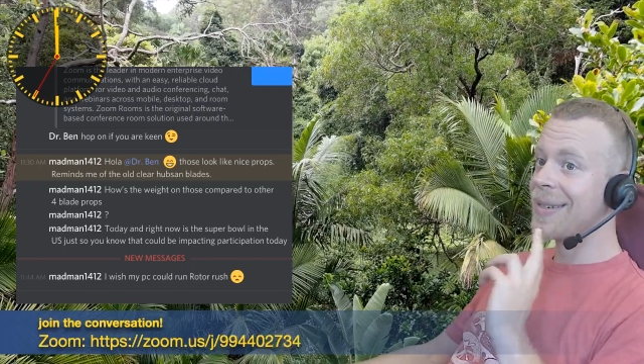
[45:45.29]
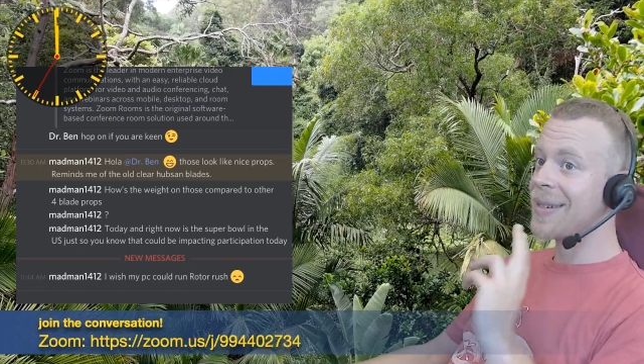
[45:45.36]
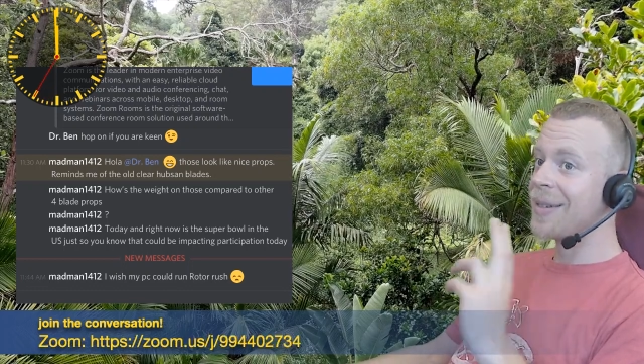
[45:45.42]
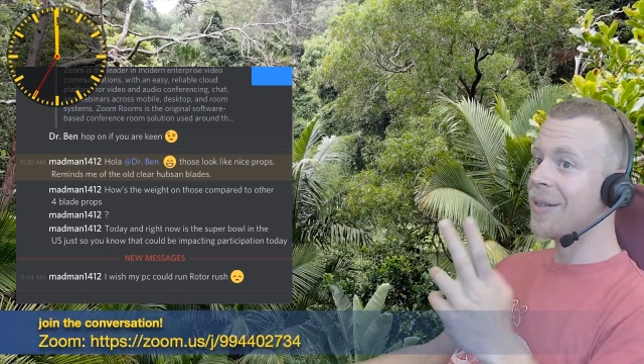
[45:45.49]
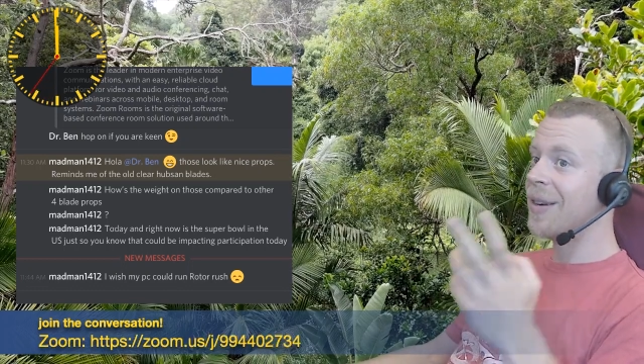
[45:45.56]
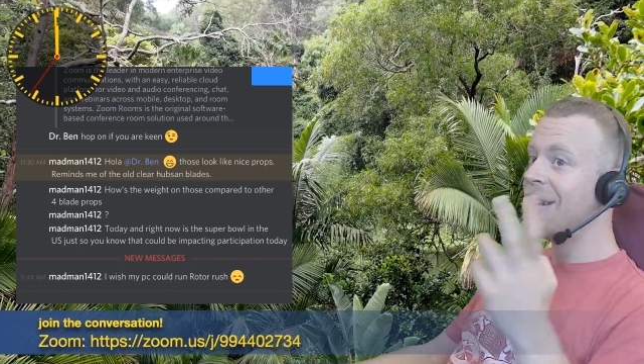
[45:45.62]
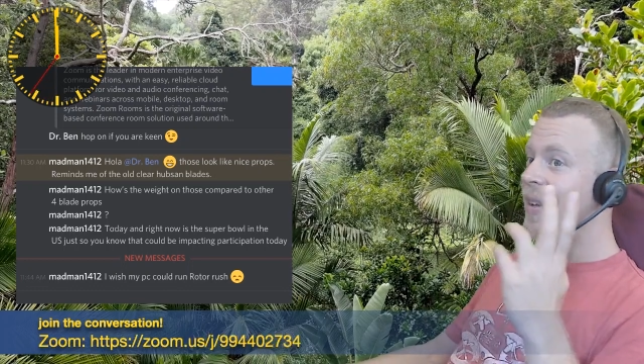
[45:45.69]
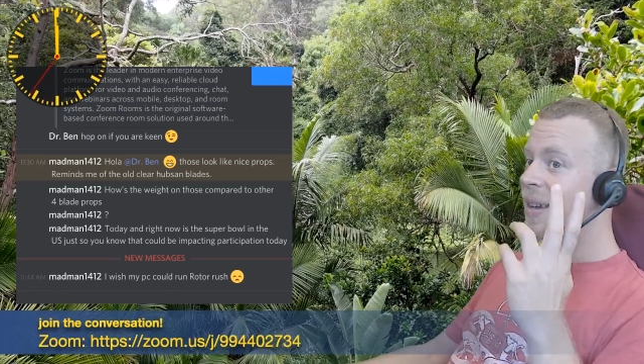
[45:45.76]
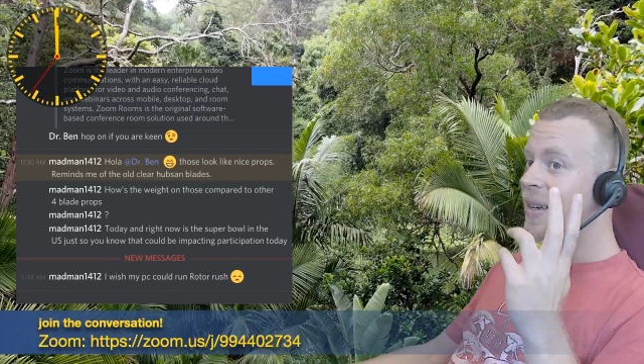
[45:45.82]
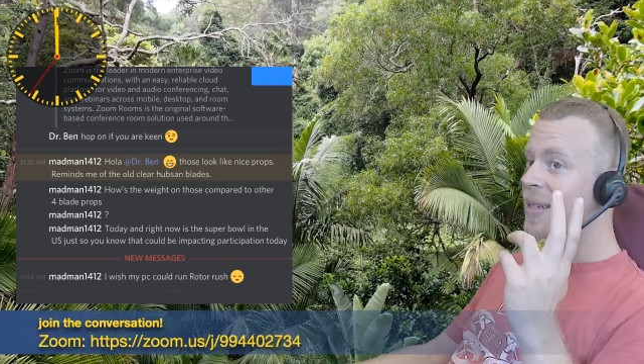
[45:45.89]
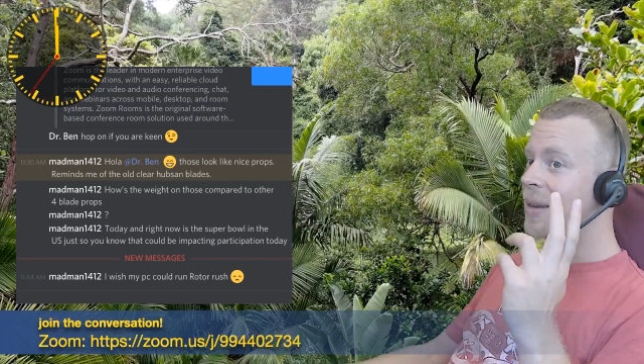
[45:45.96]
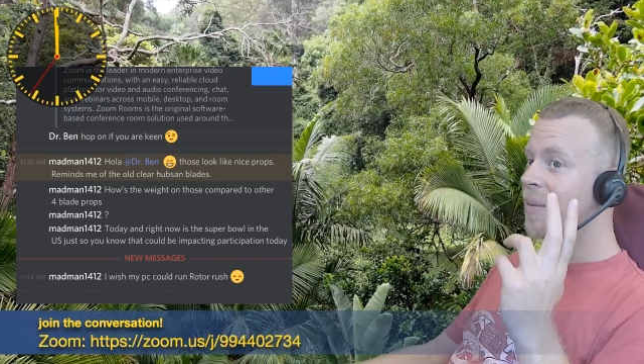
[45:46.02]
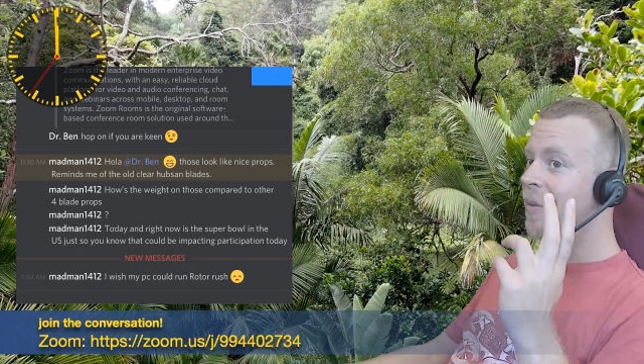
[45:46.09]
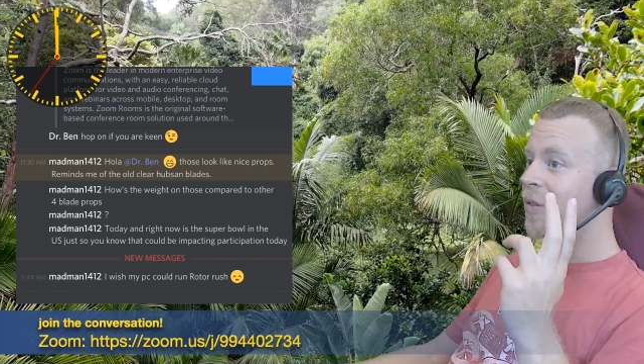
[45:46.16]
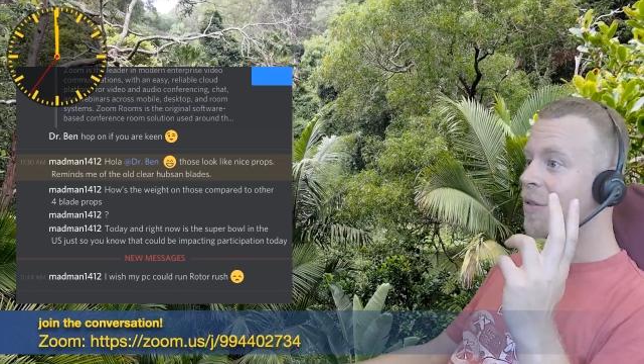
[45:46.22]
So
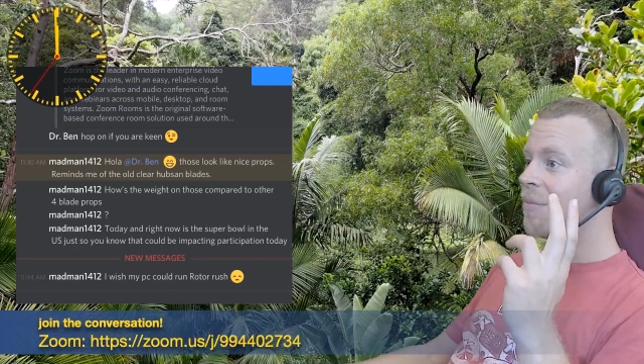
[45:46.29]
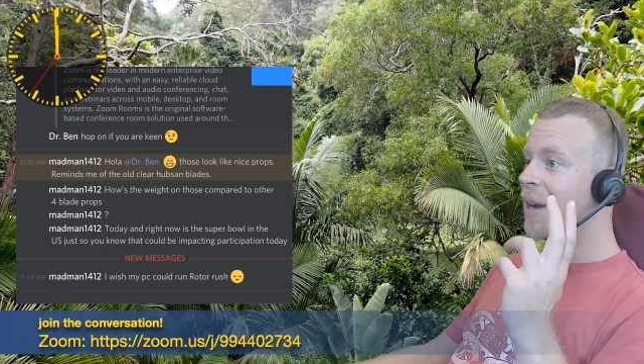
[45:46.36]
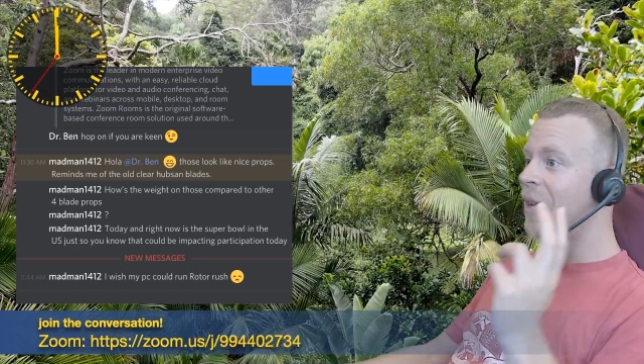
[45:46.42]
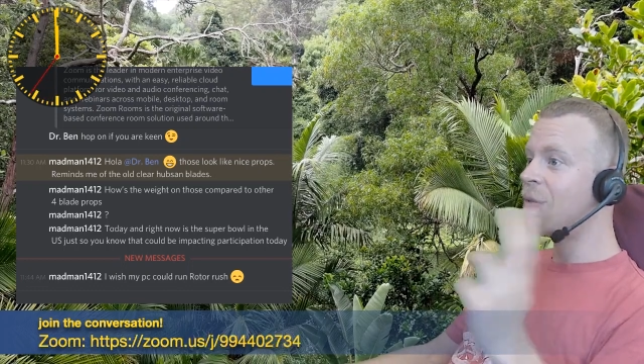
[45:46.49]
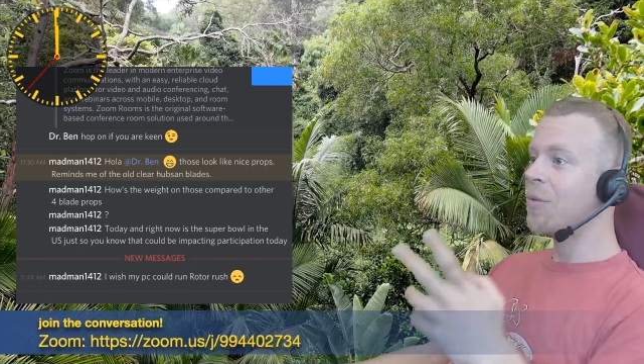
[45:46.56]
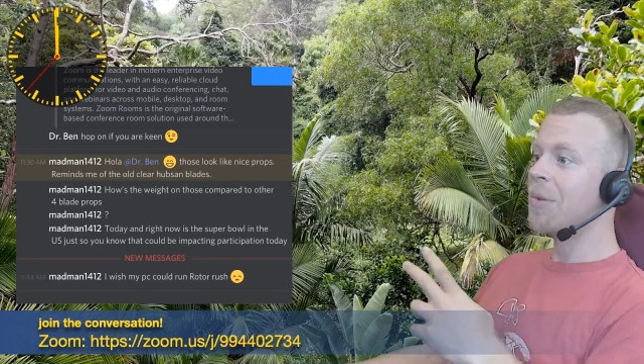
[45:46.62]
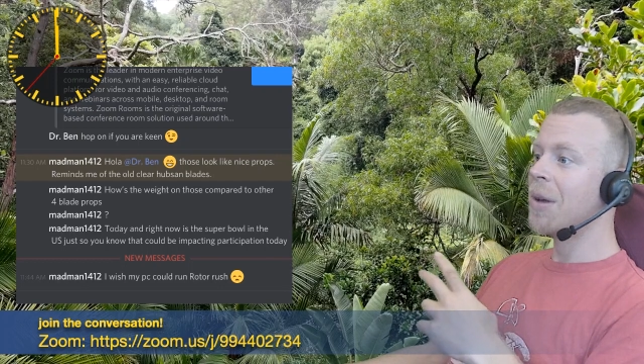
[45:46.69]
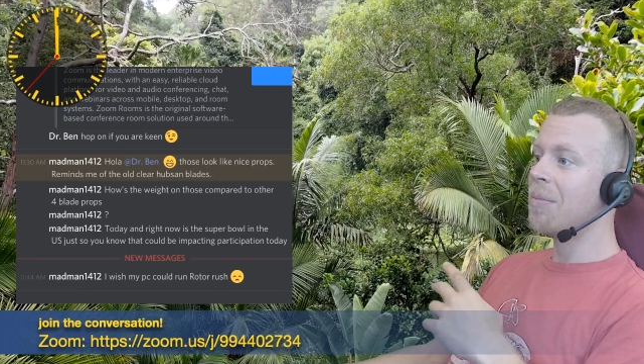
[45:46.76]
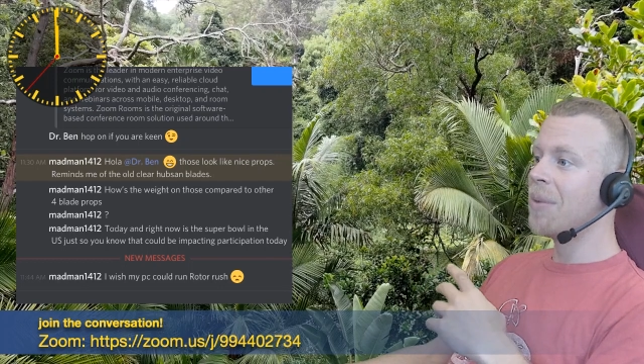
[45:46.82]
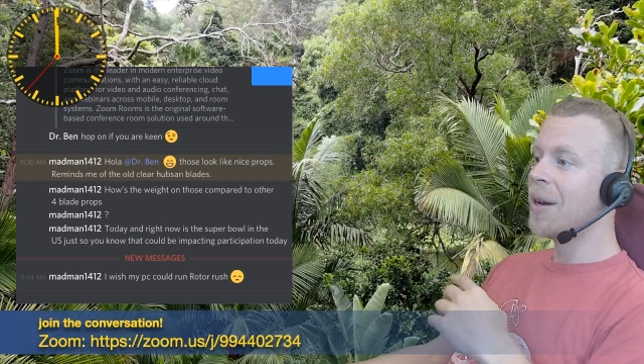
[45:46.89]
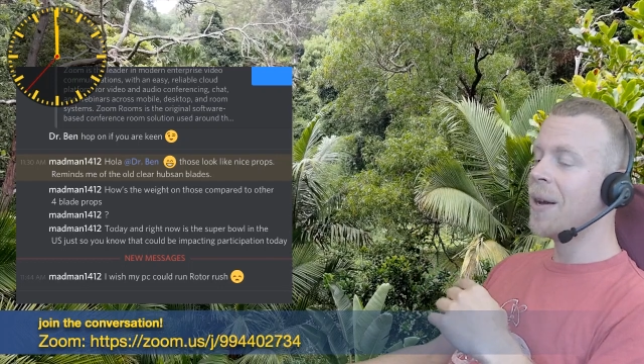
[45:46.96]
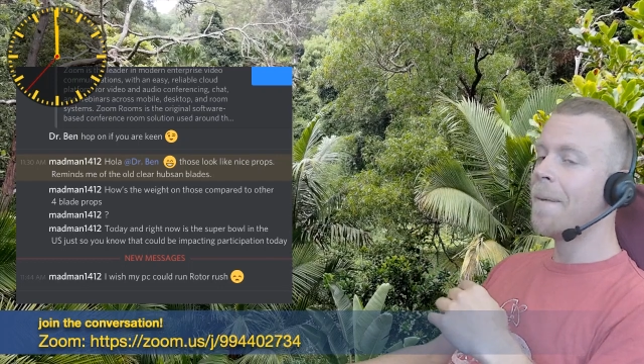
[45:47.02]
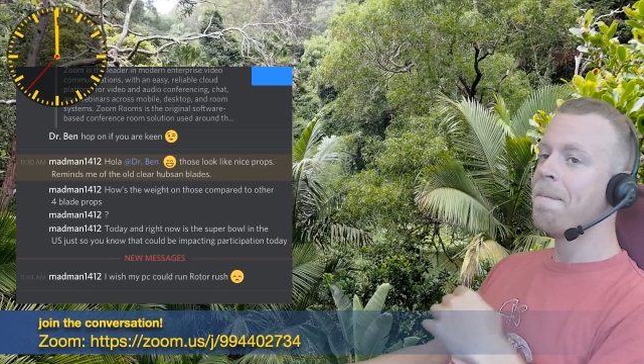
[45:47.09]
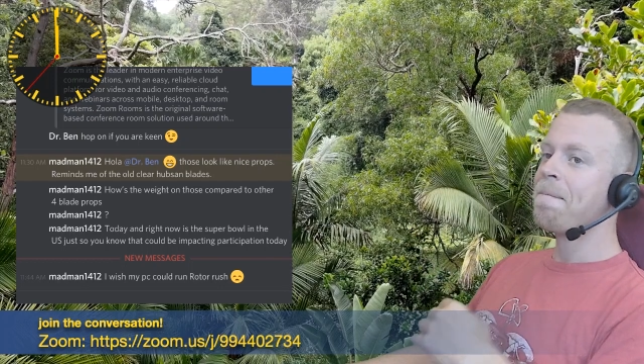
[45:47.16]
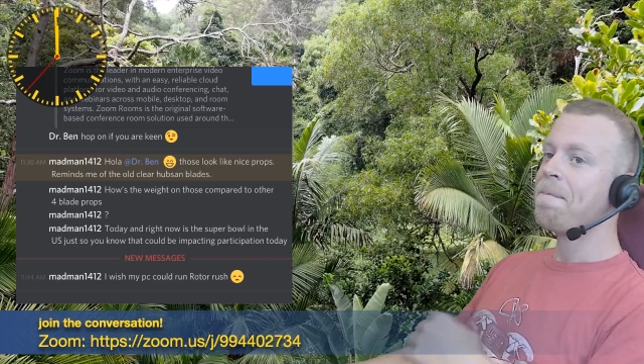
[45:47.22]
as some of you might
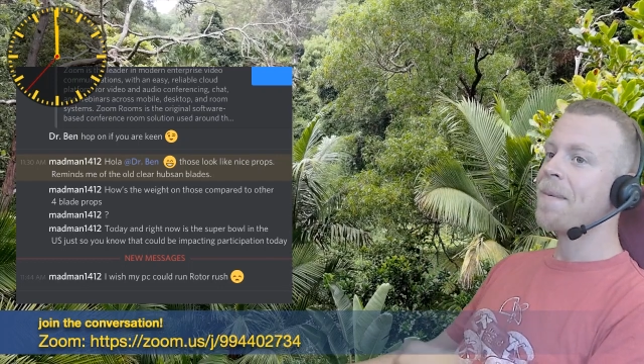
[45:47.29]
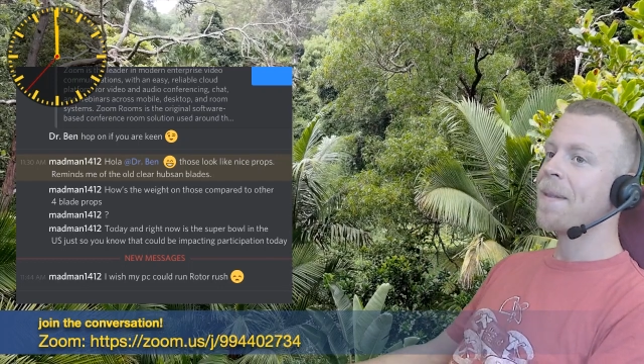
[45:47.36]
remember,